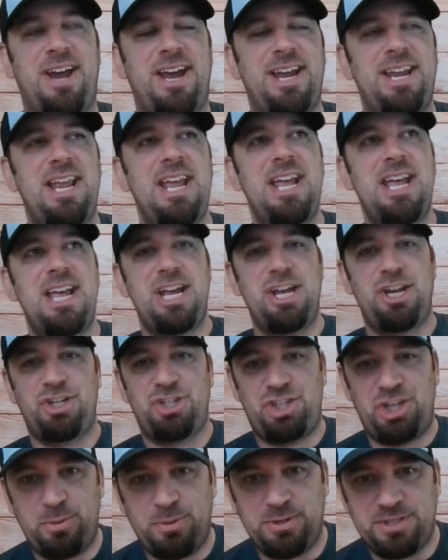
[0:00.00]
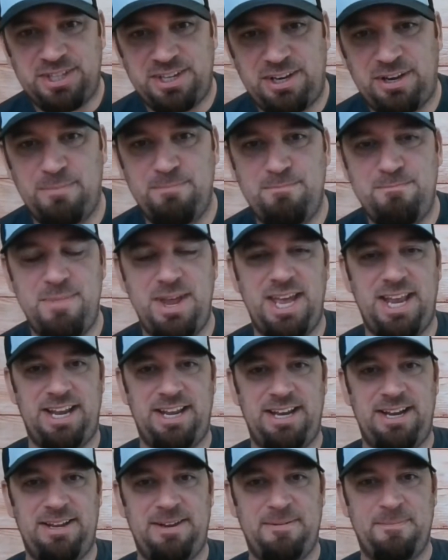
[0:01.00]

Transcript: right? She was committed.